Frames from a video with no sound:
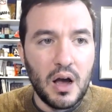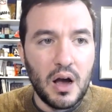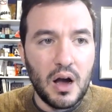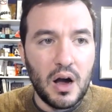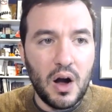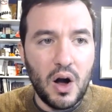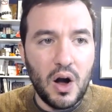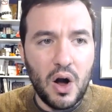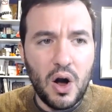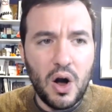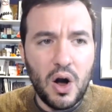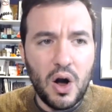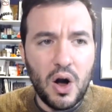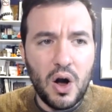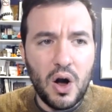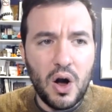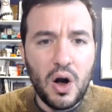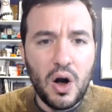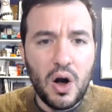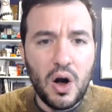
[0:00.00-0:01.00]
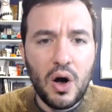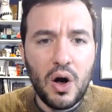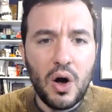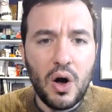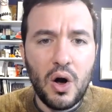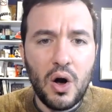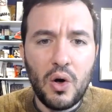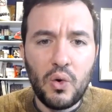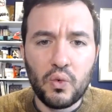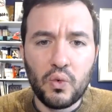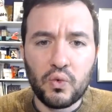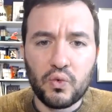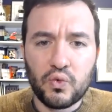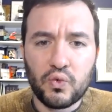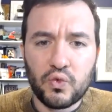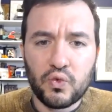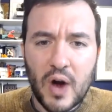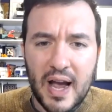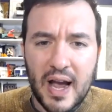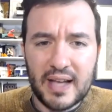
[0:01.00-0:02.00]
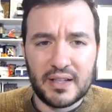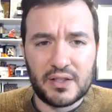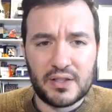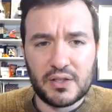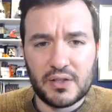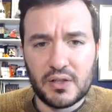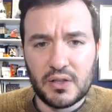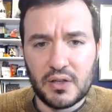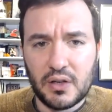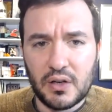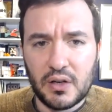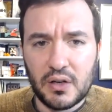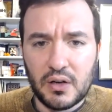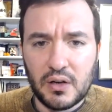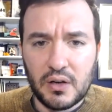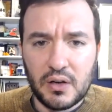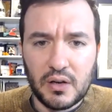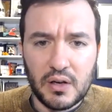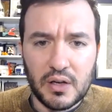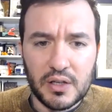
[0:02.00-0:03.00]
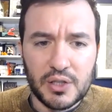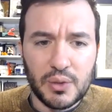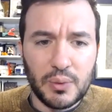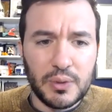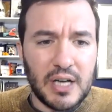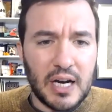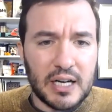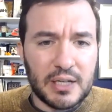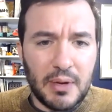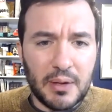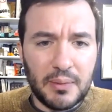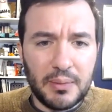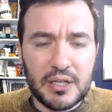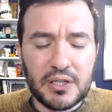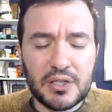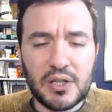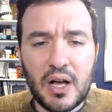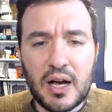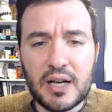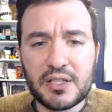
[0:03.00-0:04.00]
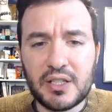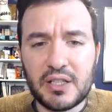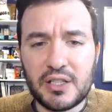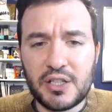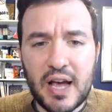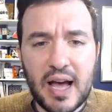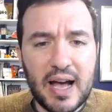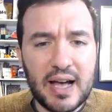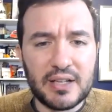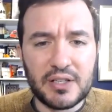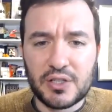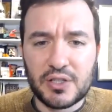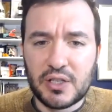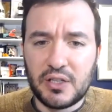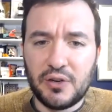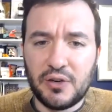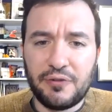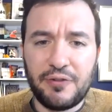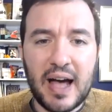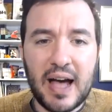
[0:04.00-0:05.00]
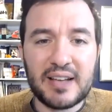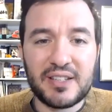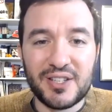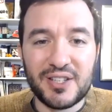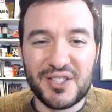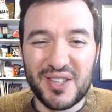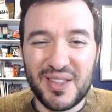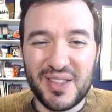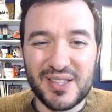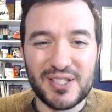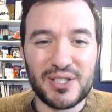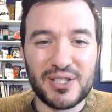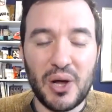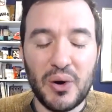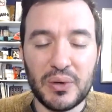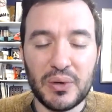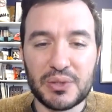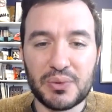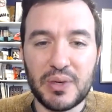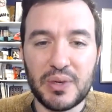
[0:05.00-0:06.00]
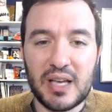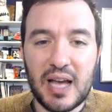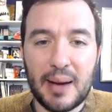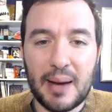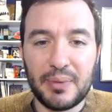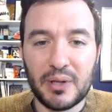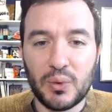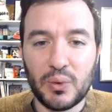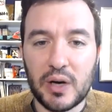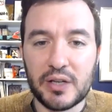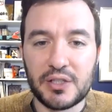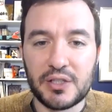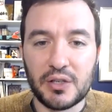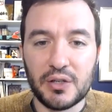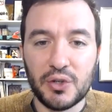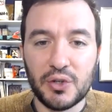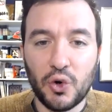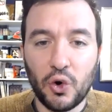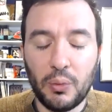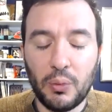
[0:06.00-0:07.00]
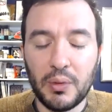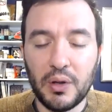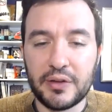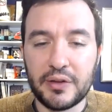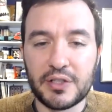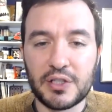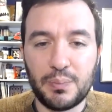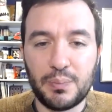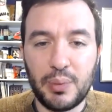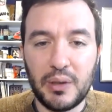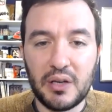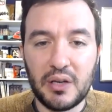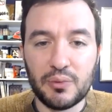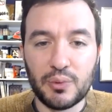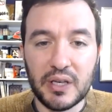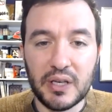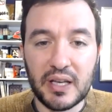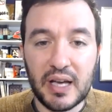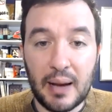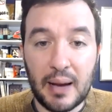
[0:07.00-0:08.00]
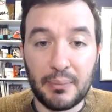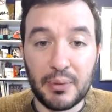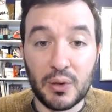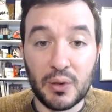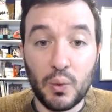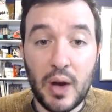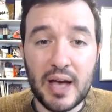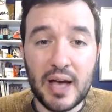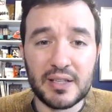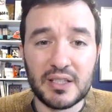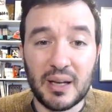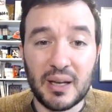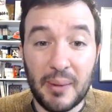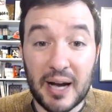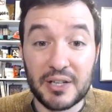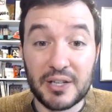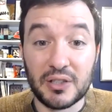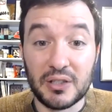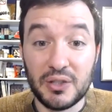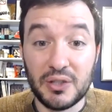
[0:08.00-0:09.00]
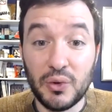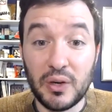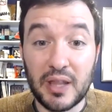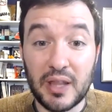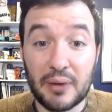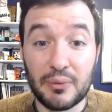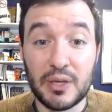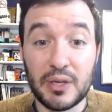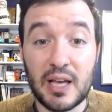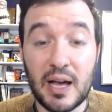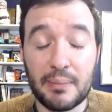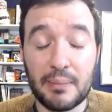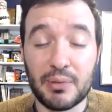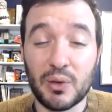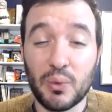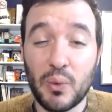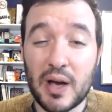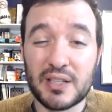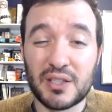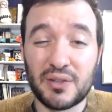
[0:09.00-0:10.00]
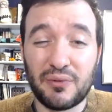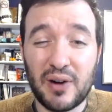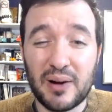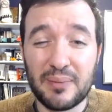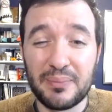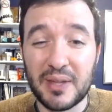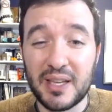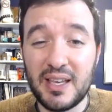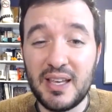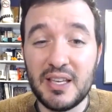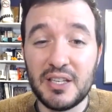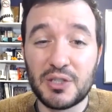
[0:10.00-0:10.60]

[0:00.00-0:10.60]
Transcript: All right. So we talked about Blazers loss to the Jazz and your fastest and slowest recap in the West, your normalist speed recap in the West. I'm actually doing that recap in the West from the East.